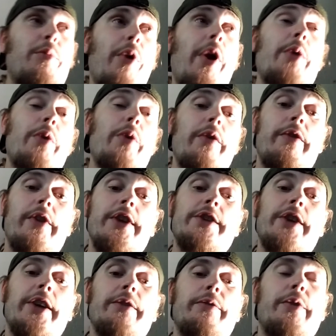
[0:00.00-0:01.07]
Probably would have at least
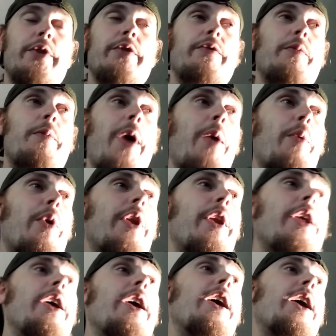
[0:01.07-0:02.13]
got the footage from that one
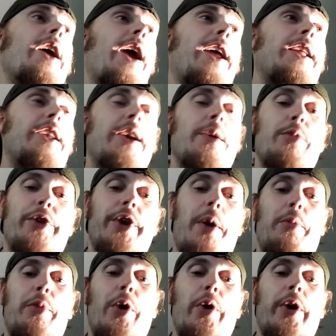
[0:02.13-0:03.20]
had the gimbal
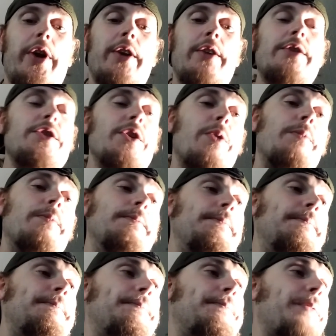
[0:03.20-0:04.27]
not broke. So
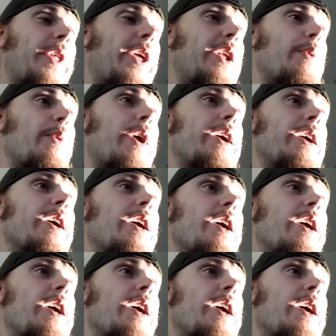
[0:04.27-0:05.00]
anyway,